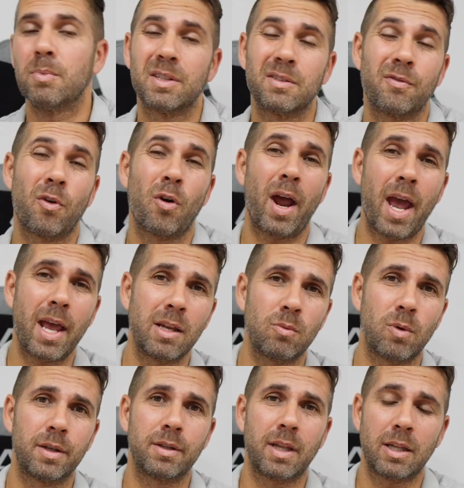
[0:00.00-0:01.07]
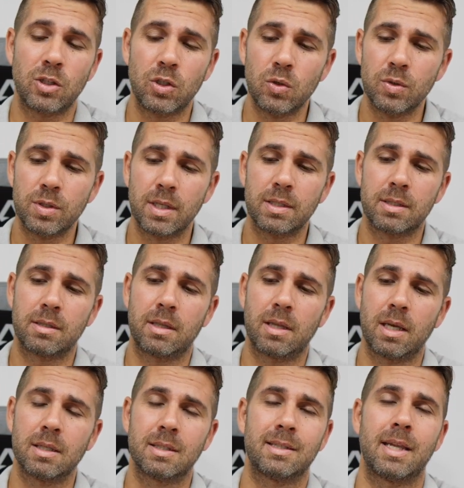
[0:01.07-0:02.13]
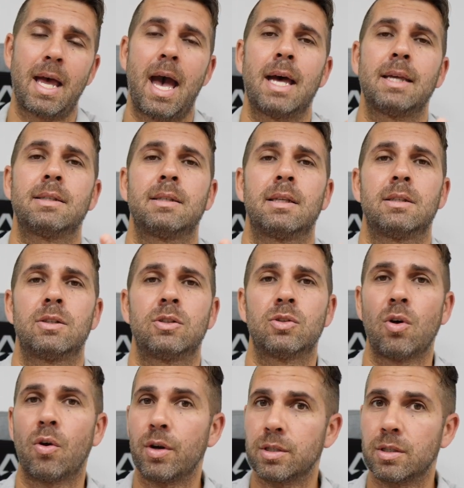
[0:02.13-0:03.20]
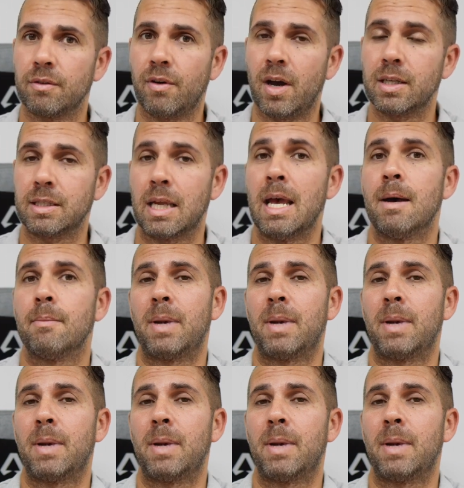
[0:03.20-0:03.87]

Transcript: but for anyone that uses this as a storage device,